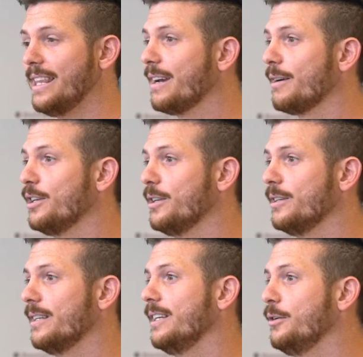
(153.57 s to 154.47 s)
think
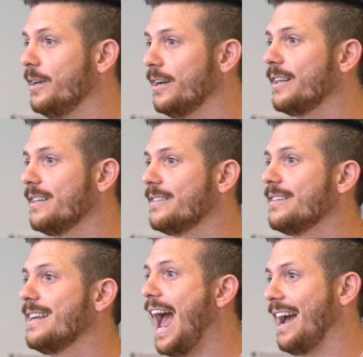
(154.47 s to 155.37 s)
you hear this,
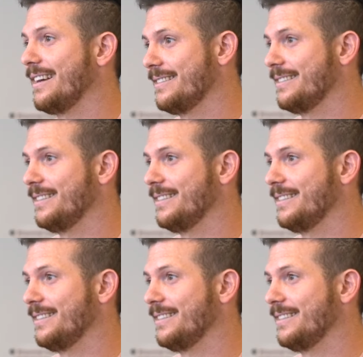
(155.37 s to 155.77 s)
snacks.